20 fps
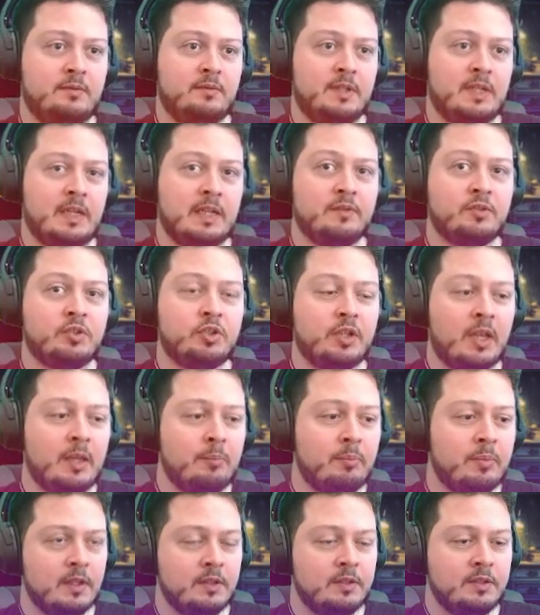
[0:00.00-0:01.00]
kind of
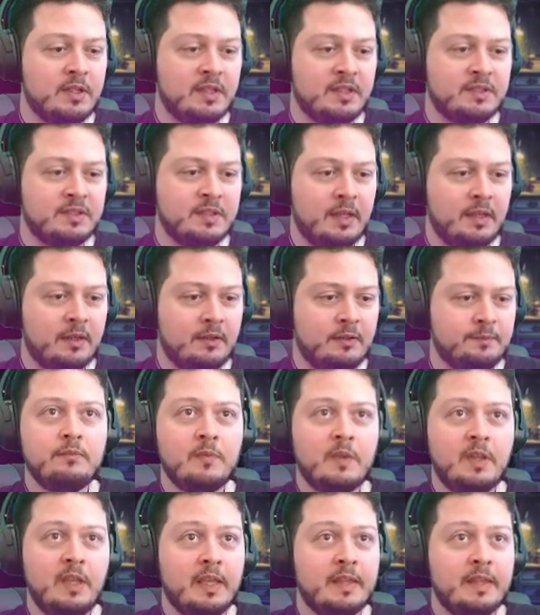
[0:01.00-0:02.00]
shape to his tail,
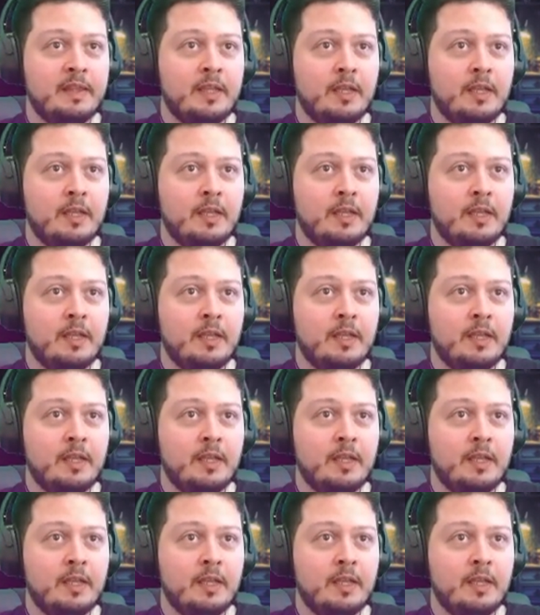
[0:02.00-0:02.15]
and they